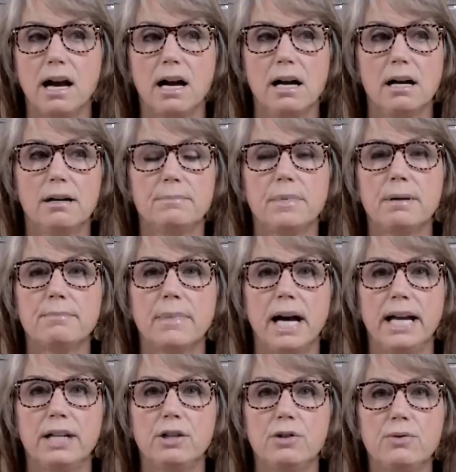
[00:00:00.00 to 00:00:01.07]
um,
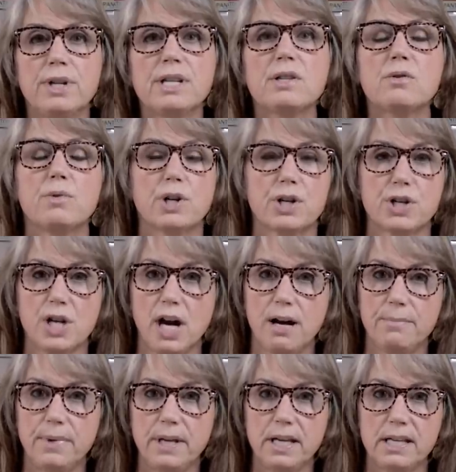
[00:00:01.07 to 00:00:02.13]
my newest
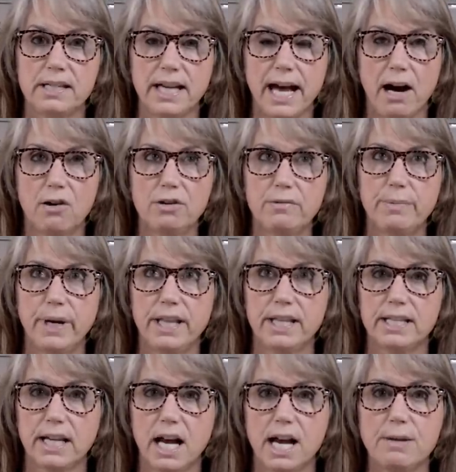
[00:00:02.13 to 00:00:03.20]
workshop is out by
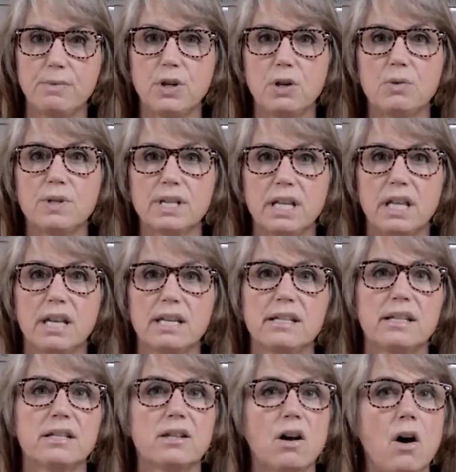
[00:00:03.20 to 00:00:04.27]
the time you see
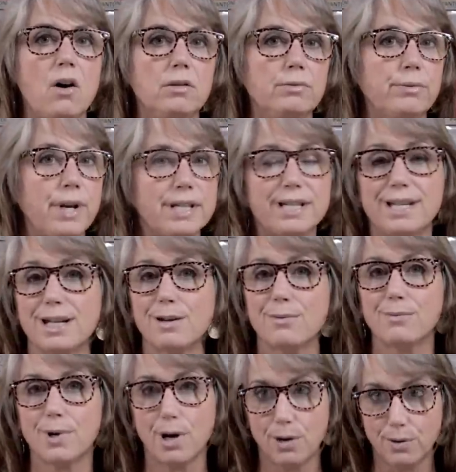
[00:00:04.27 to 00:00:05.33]
this. It's called Rustic
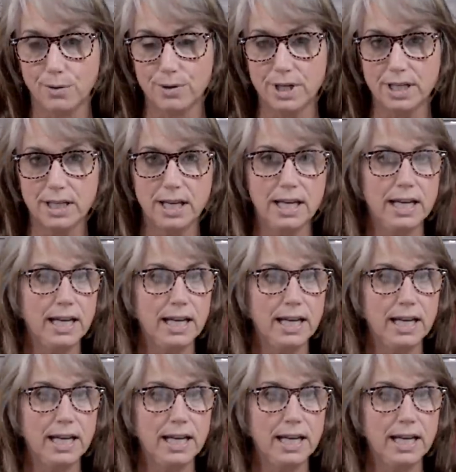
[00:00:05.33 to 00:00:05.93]
Road,